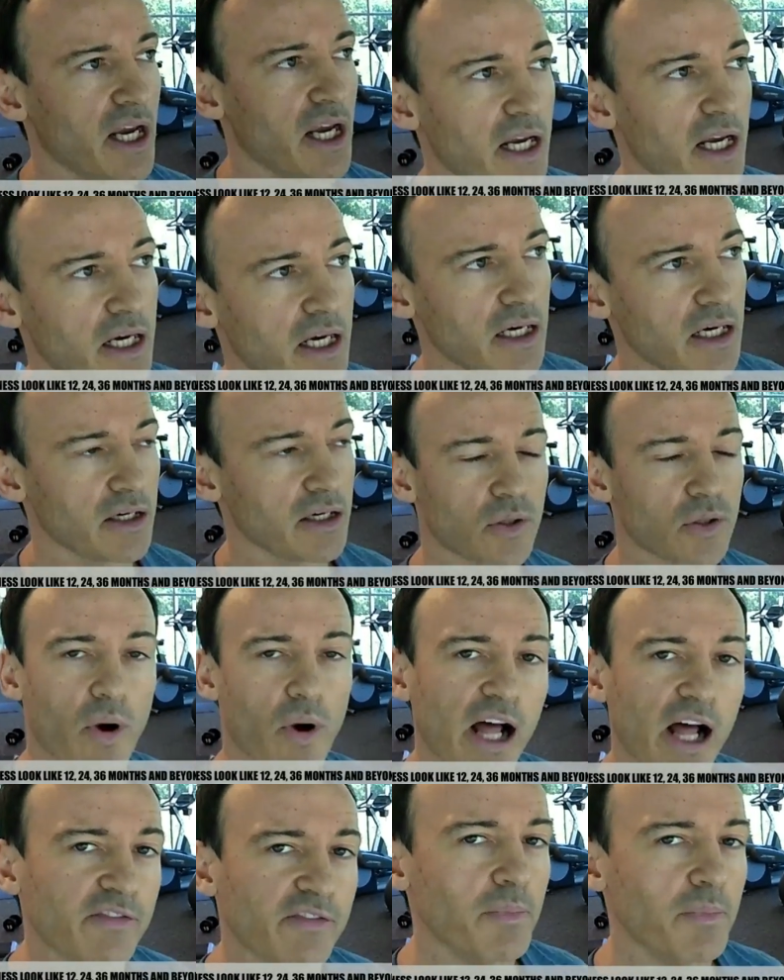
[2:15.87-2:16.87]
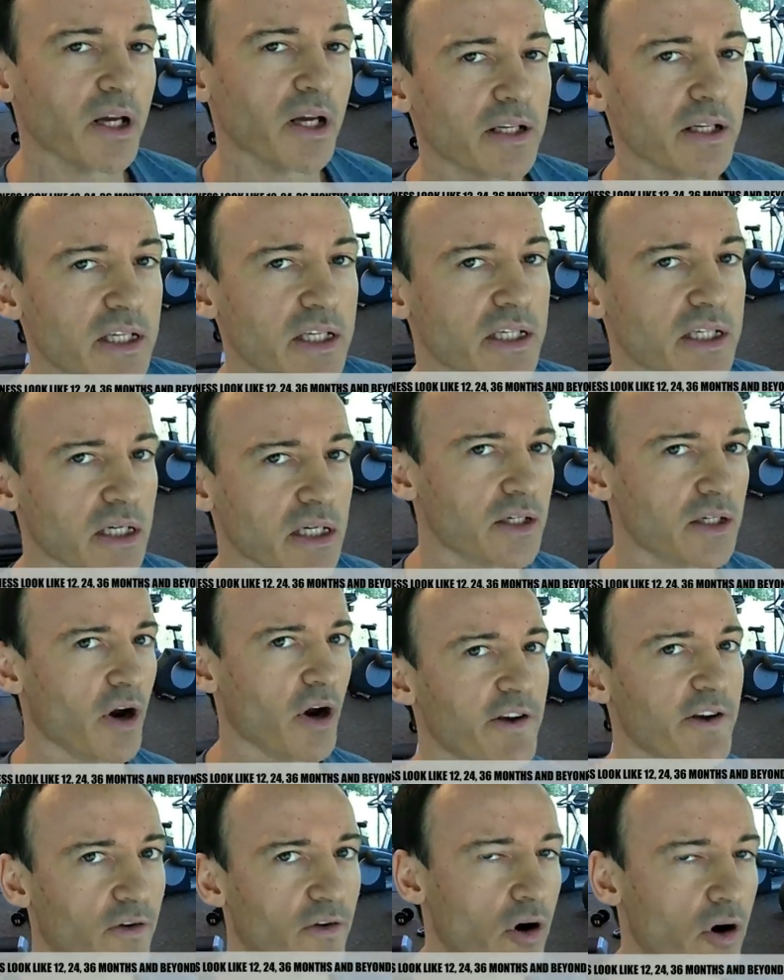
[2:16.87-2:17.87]
in 12 months,
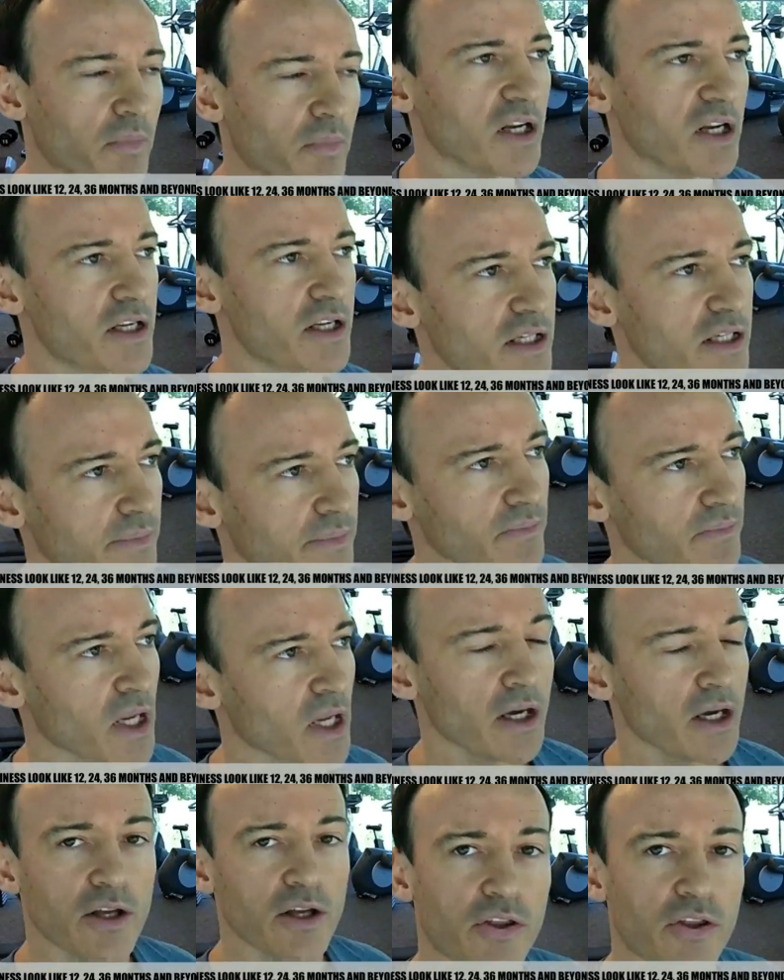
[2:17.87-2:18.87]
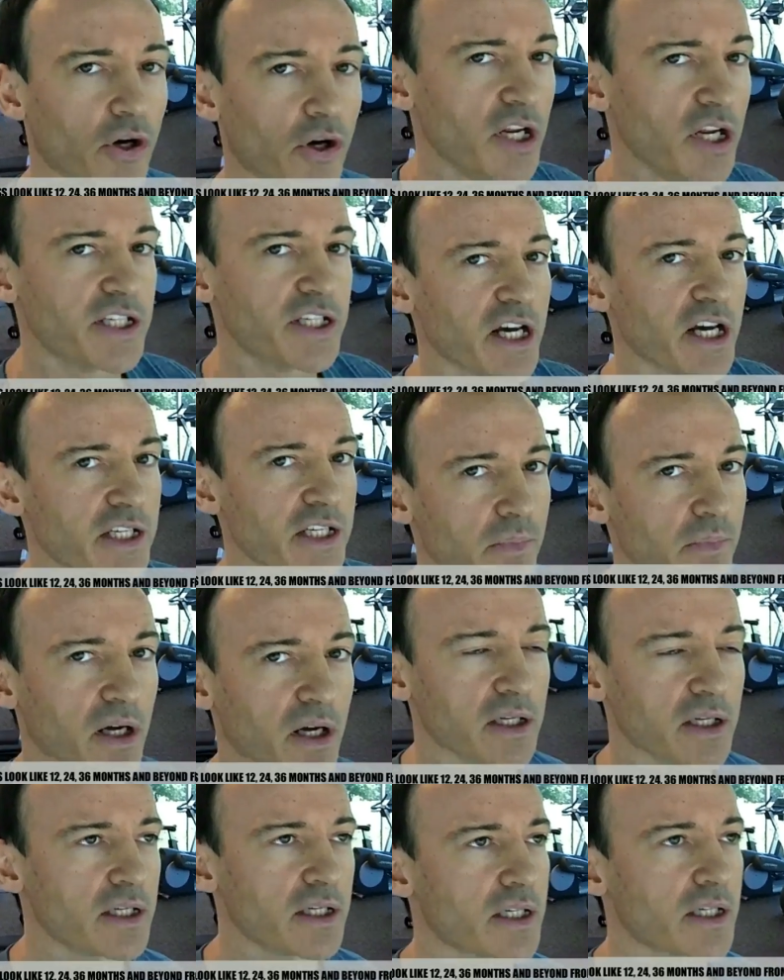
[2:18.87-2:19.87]
24 months, 36
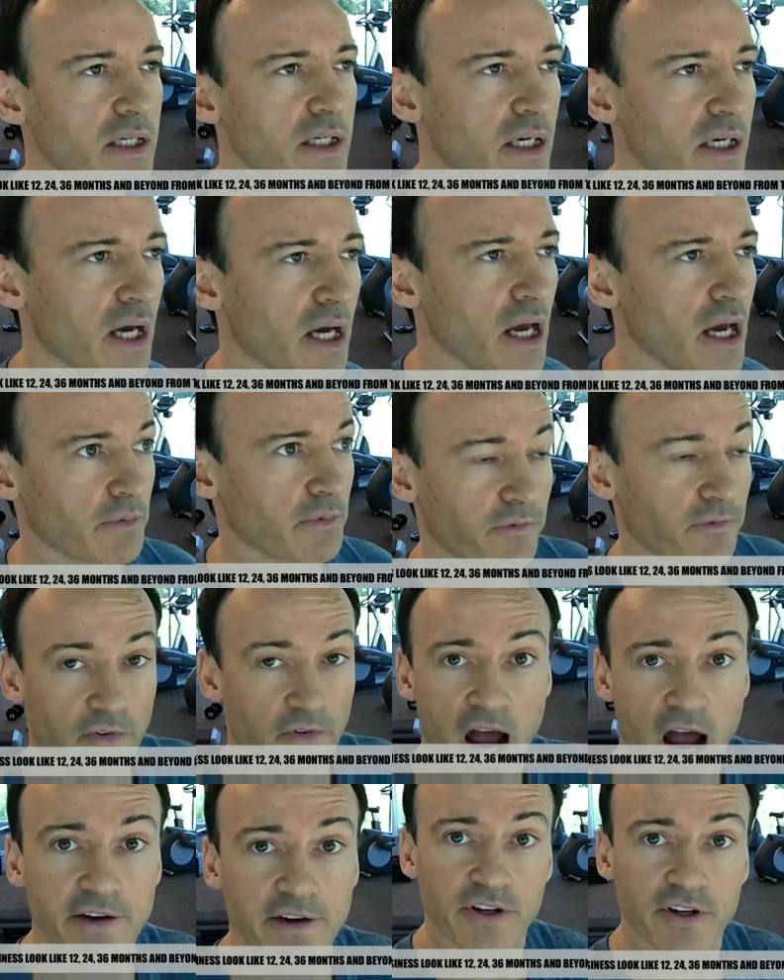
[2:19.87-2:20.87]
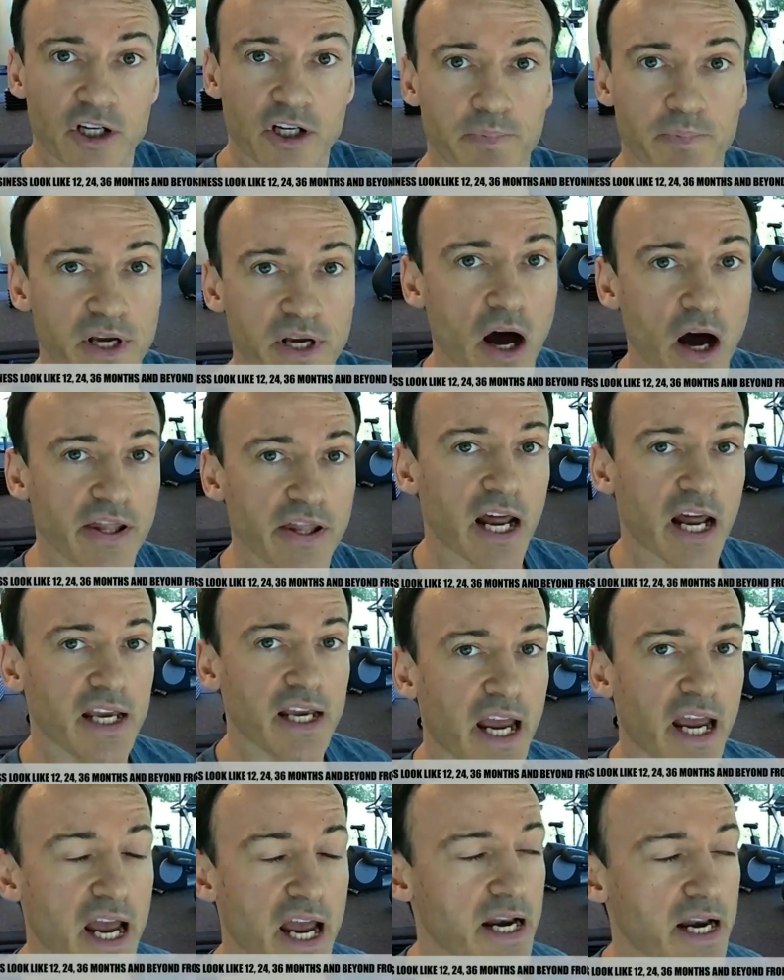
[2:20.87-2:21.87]
months, 5 years, beyond that
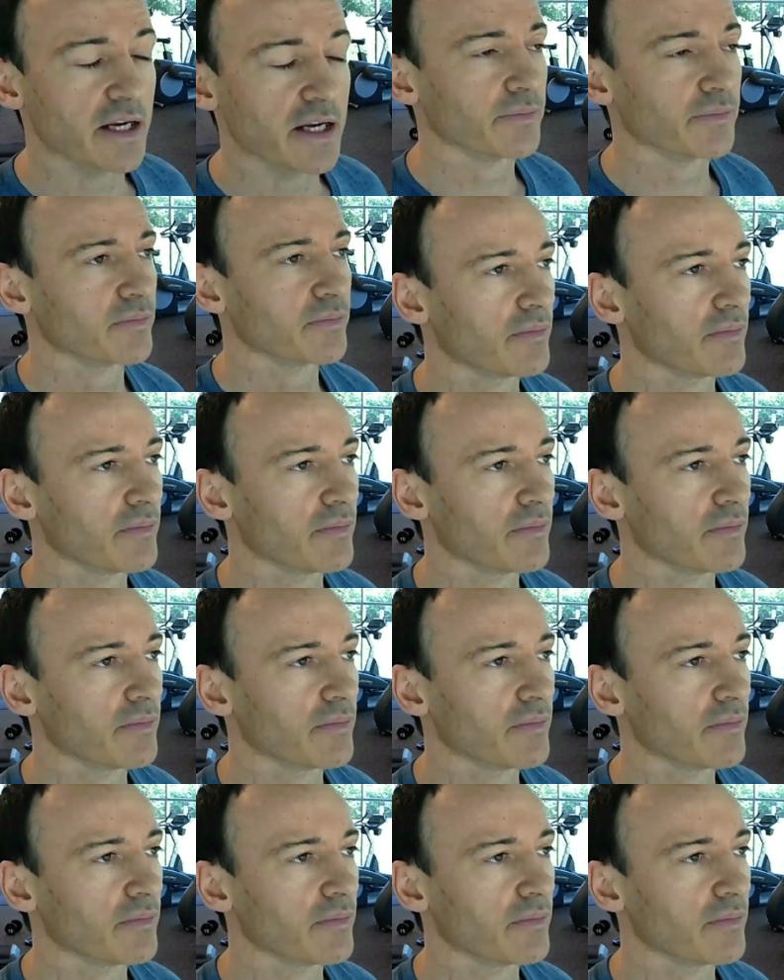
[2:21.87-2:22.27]
again.